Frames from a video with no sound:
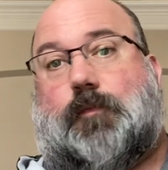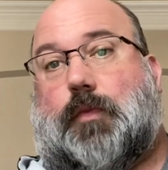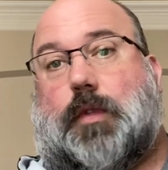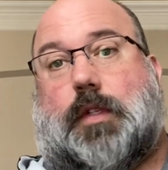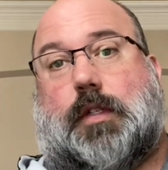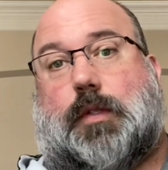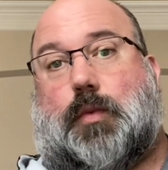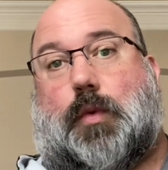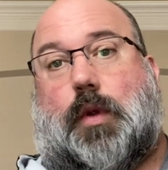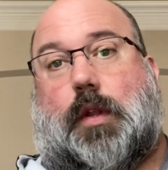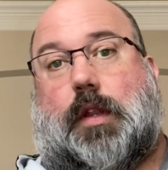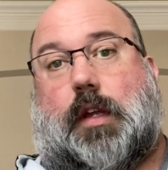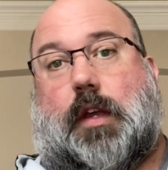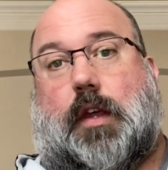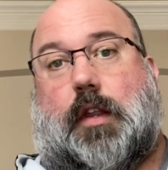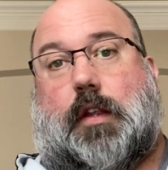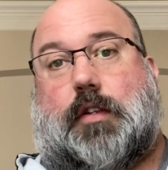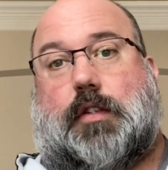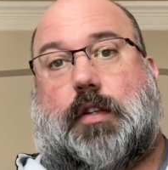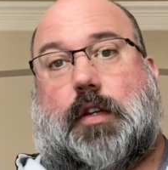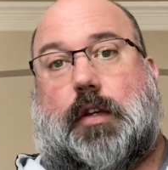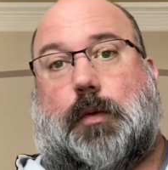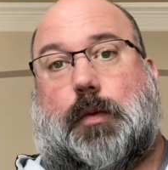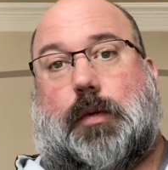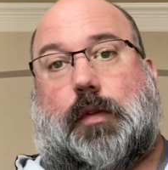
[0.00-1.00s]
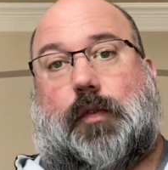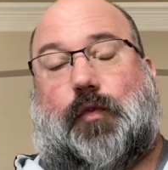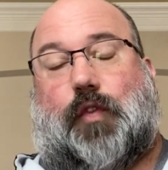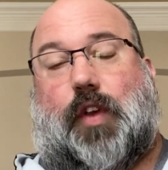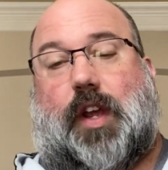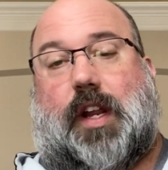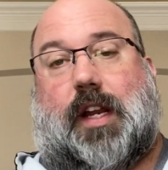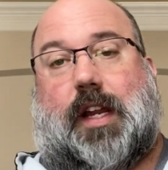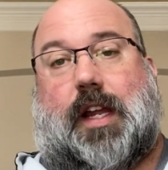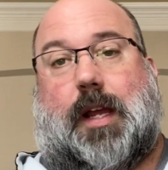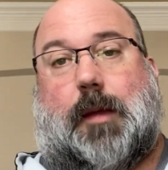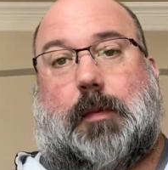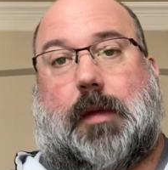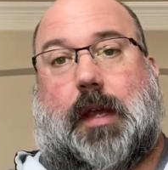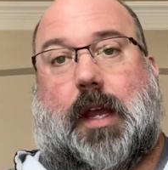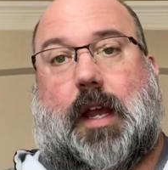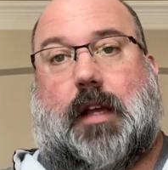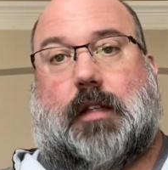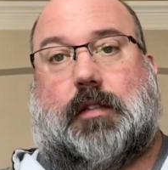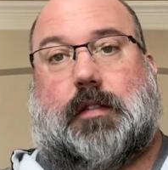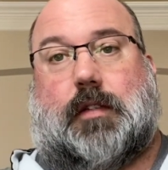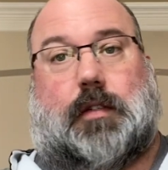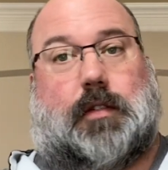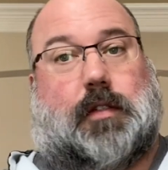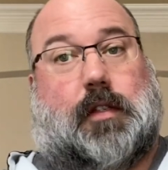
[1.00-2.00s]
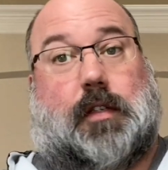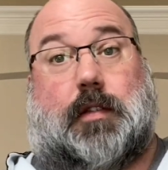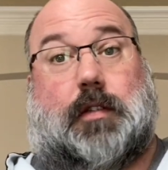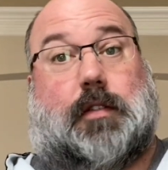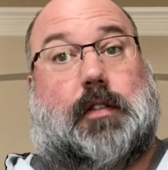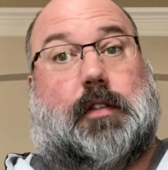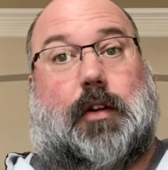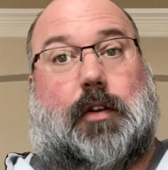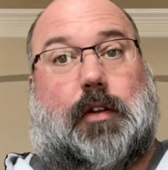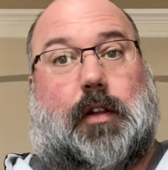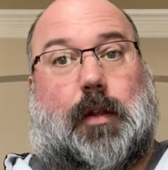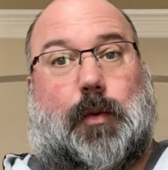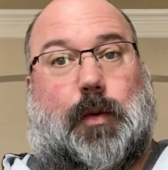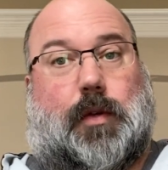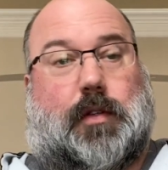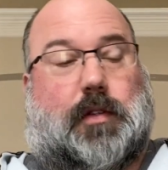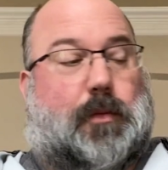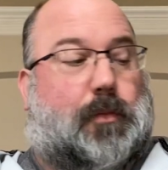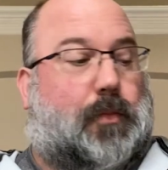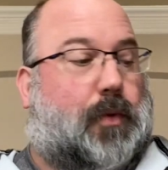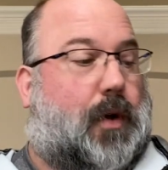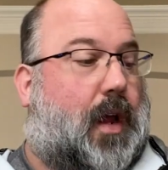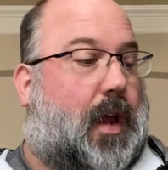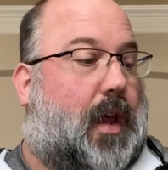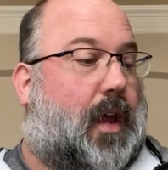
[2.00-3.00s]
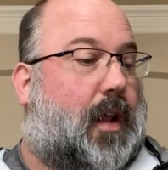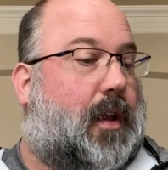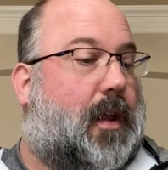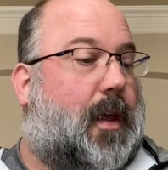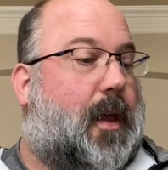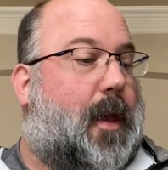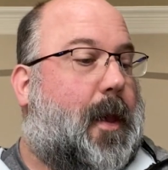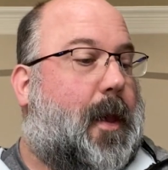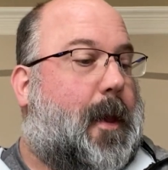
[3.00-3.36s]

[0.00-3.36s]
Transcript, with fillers: This is one of the other two was feeding him the answers because certainly wasn't Brad.